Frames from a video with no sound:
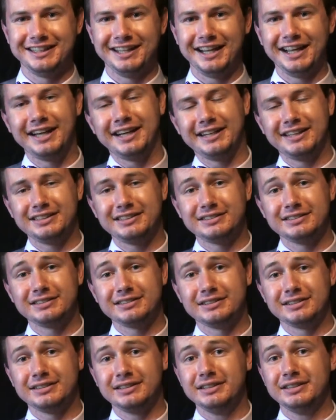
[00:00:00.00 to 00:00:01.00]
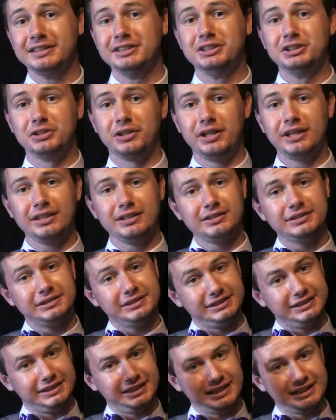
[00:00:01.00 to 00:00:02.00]
and enjoy.
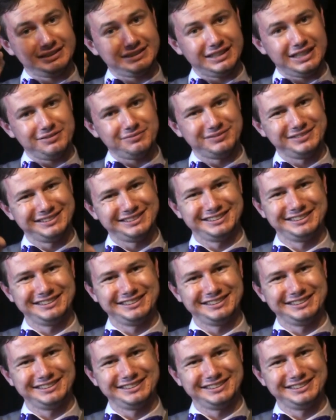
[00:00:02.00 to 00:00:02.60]
See you next time.